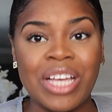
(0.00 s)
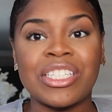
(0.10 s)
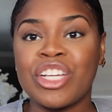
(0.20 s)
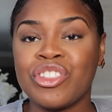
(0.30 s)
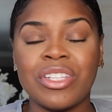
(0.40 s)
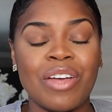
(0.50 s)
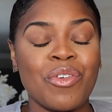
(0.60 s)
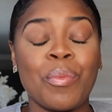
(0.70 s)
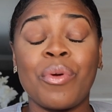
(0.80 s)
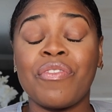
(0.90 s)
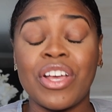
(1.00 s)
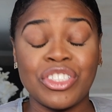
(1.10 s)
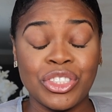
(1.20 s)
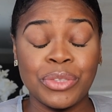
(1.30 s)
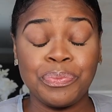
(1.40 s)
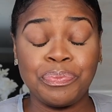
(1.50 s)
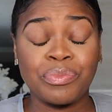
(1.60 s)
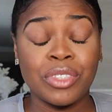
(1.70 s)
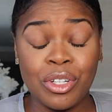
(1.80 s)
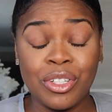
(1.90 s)
as an entry-level
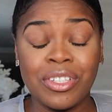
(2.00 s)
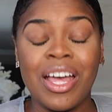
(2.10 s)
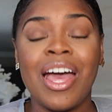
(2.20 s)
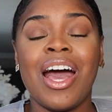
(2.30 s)
professional,